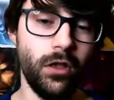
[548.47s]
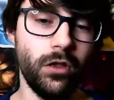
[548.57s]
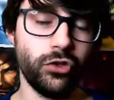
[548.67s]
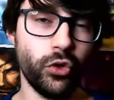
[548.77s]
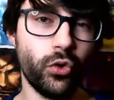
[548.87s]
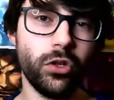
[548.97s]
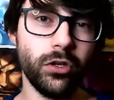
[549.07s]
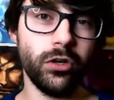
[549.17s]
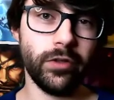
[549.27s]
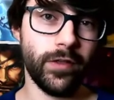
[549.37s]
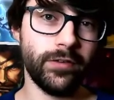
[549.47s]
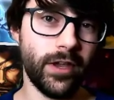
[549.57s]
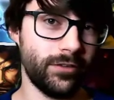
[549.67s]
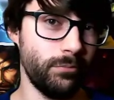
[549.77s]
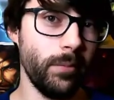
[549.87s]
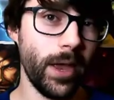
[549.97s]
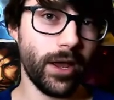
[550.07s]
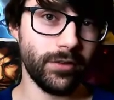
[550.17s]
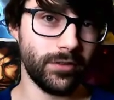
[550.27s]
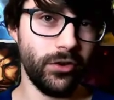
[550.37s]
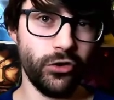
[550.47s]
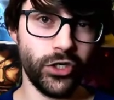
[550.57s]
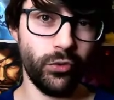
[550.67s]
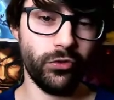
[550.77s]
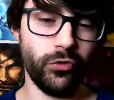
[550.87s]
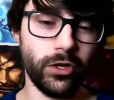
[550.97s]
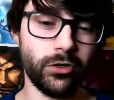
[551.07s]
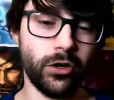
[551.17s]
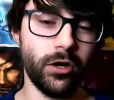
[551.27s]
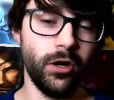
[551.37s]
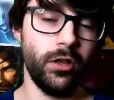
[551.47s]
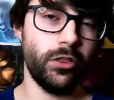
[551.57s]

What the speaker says: So clearly this has mega synergy with Viktor.